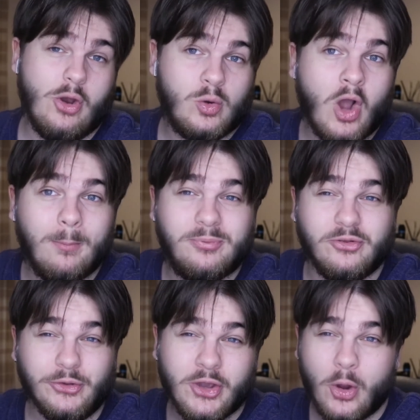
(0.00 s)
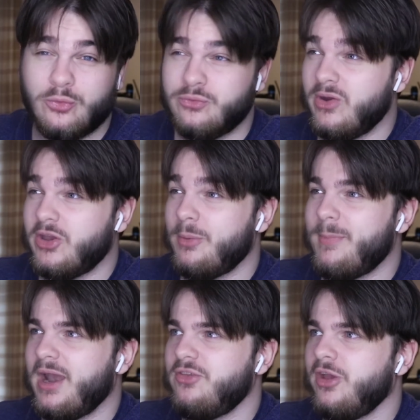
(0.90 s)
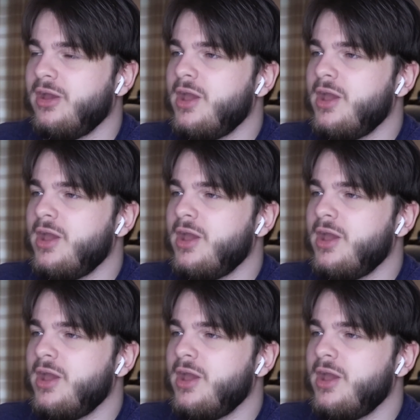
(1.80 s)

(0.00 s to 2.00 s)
competent coach, very good manager.